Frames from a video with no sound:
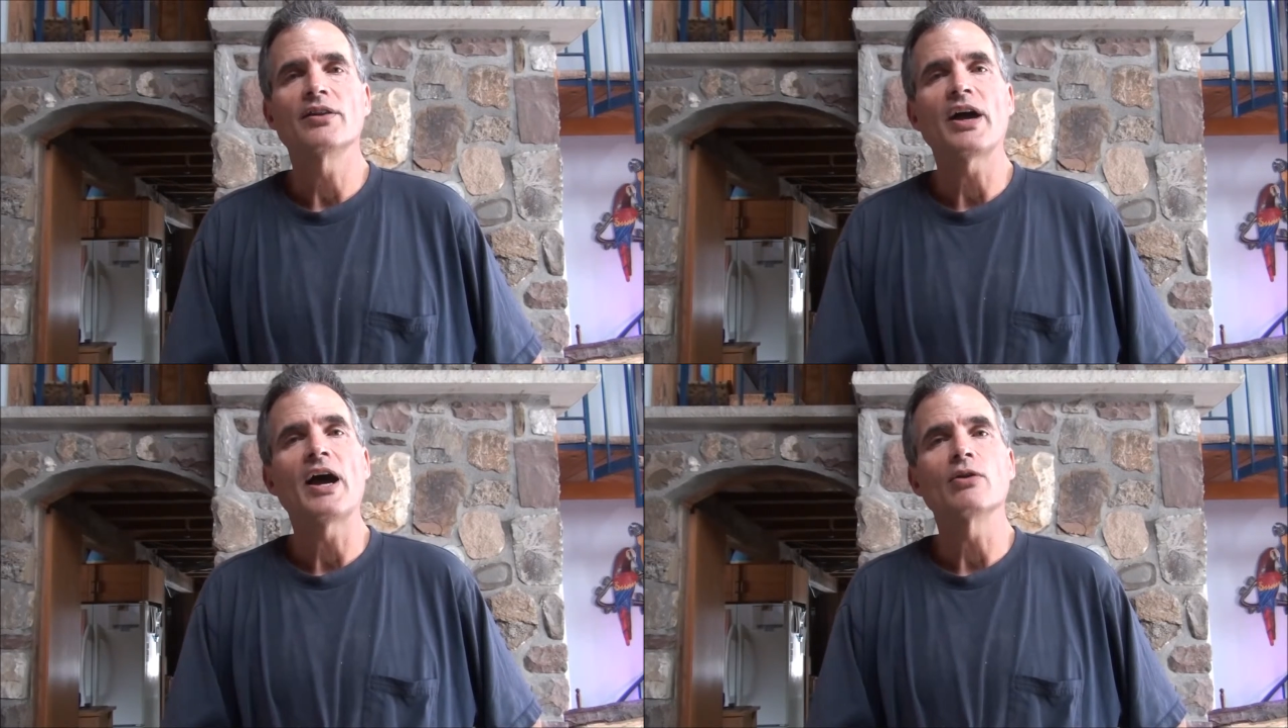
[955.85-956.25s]

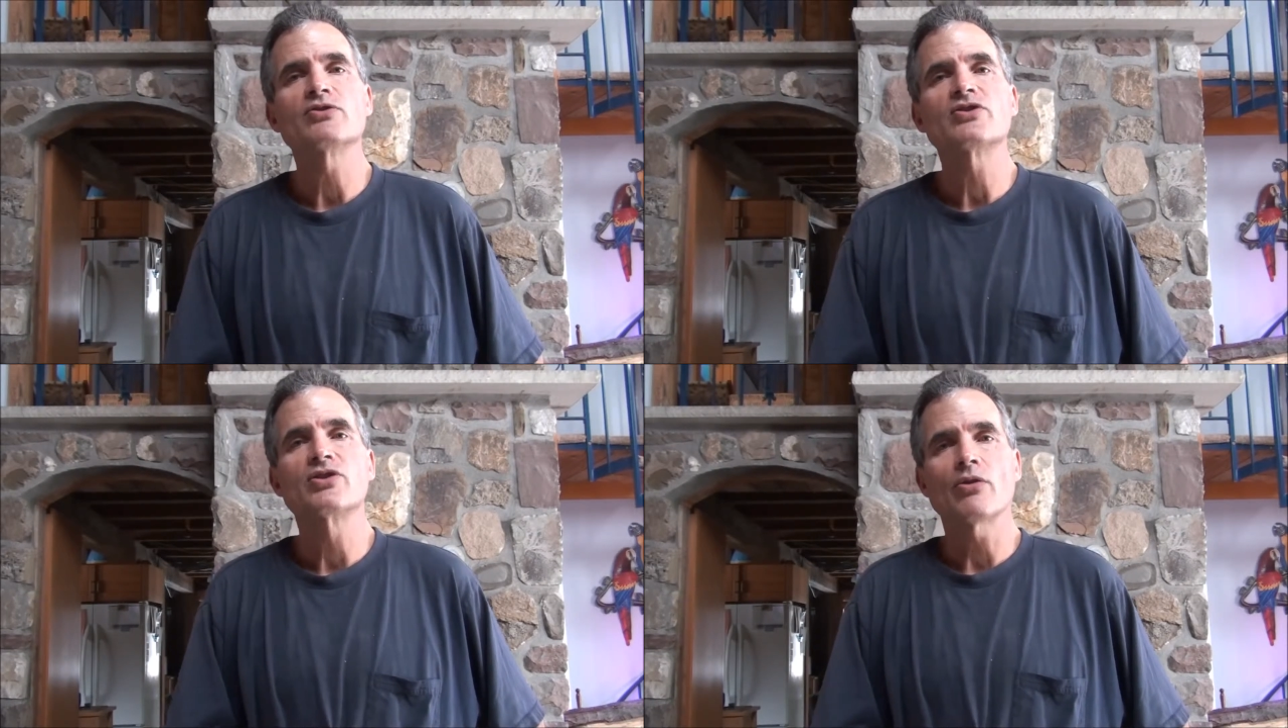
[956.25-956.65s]
the
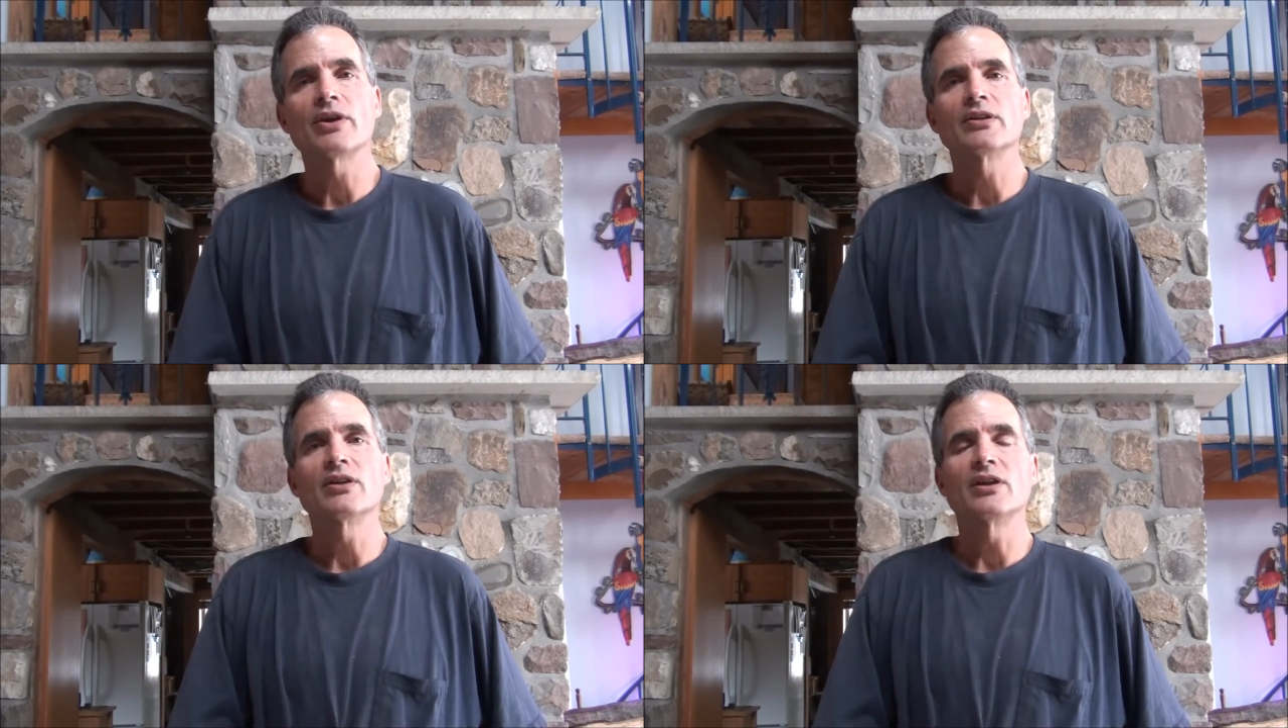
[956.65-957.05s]
house
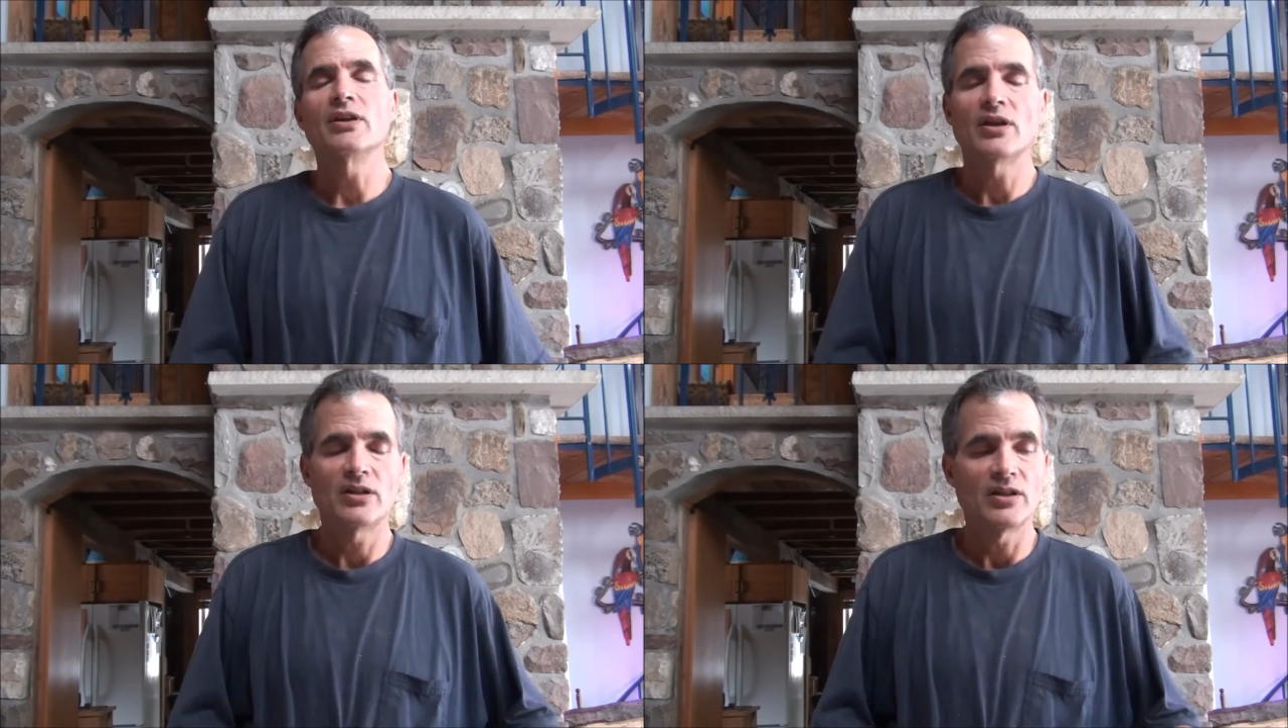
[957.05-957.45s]
during the,
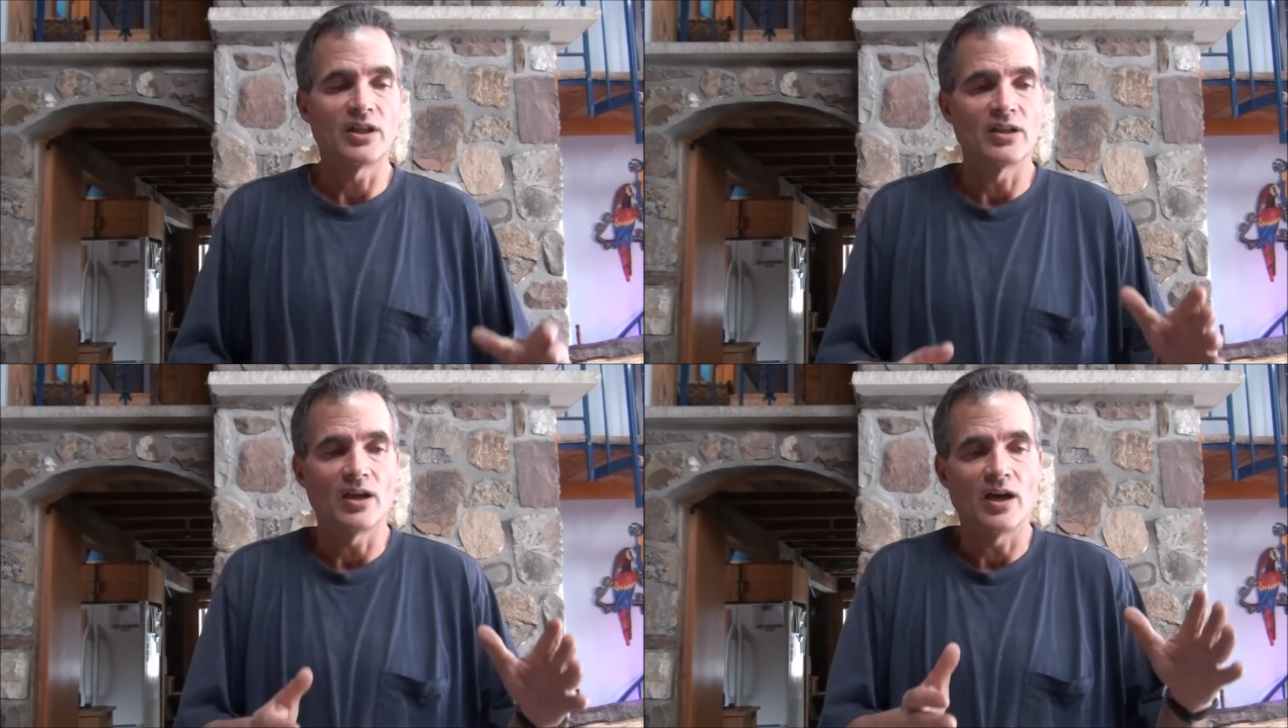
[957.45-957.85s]

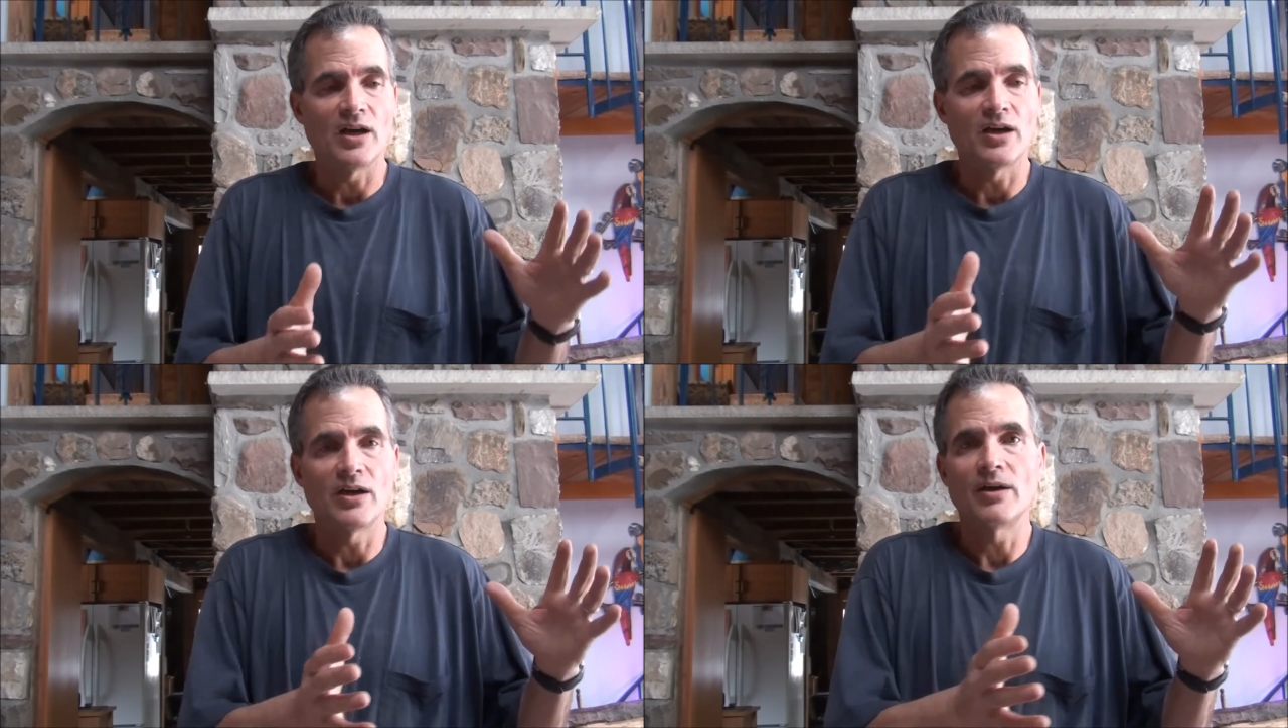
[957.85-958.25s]
the
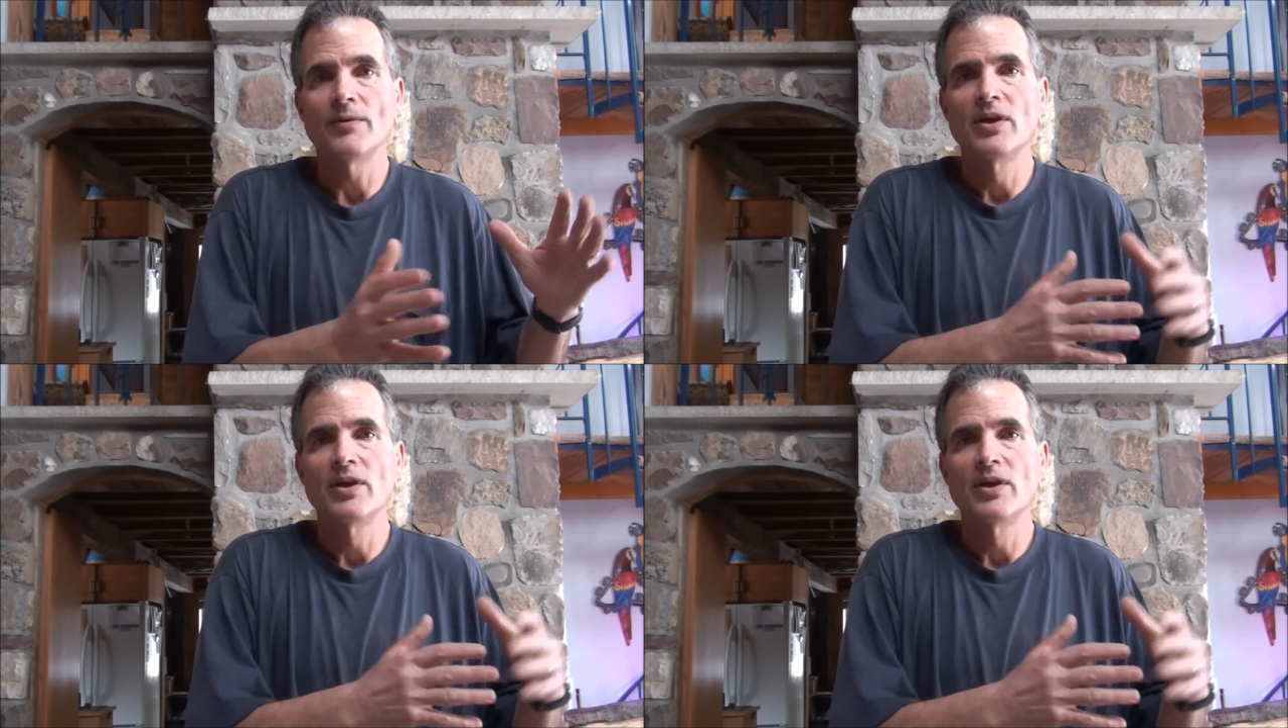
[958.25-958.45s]
uh,